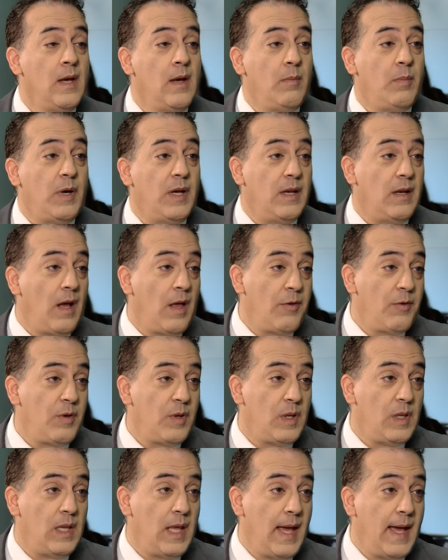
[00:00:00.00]
But other
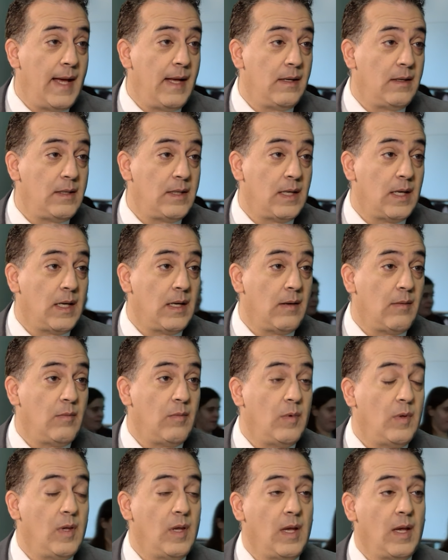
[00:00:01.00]
than
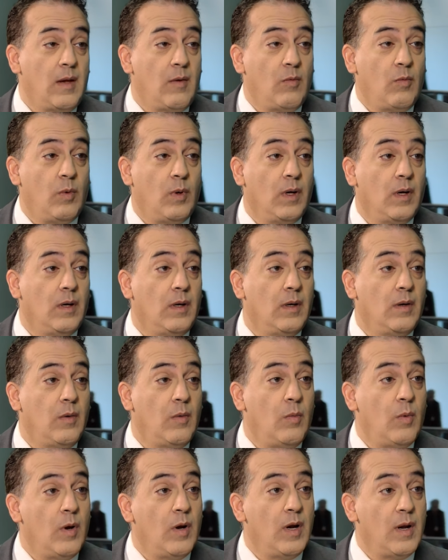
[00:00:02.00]
that,
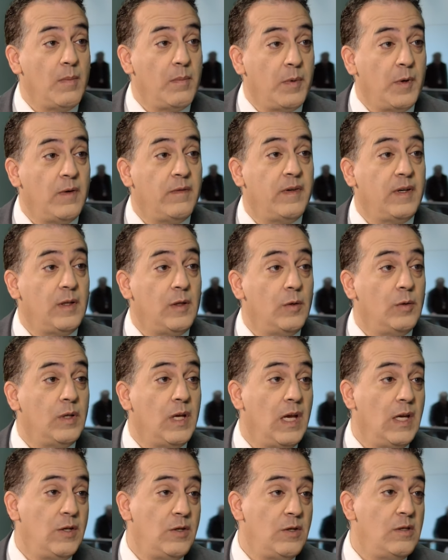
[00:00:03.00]
we're in a perfect
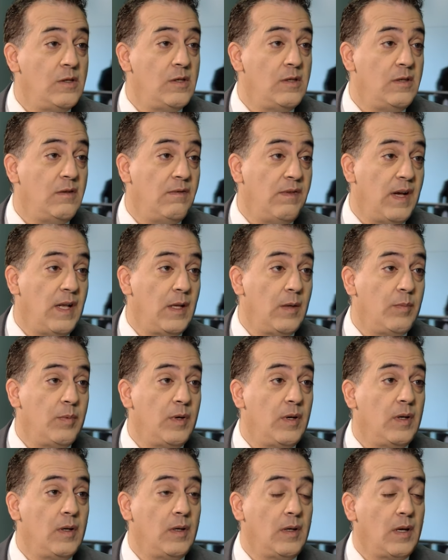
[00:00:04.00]
location to develop
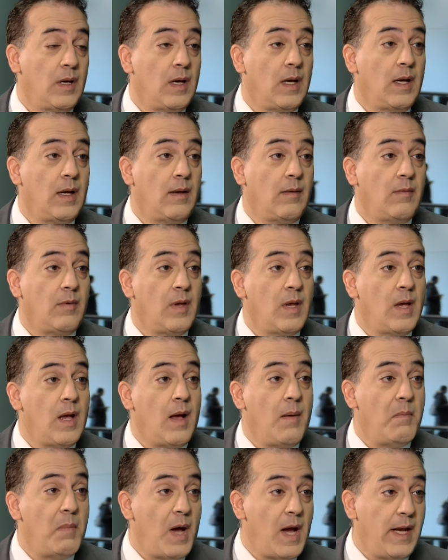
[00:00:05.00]

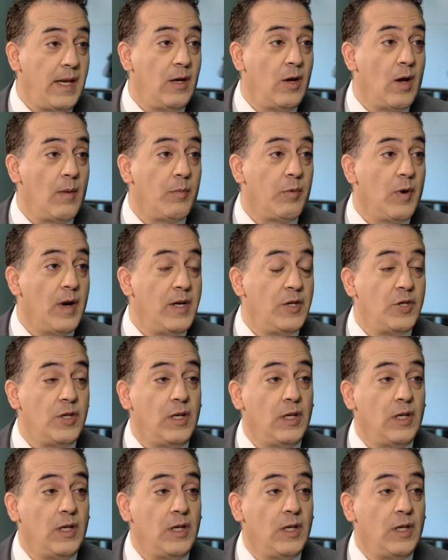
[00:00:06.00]
a mining operation.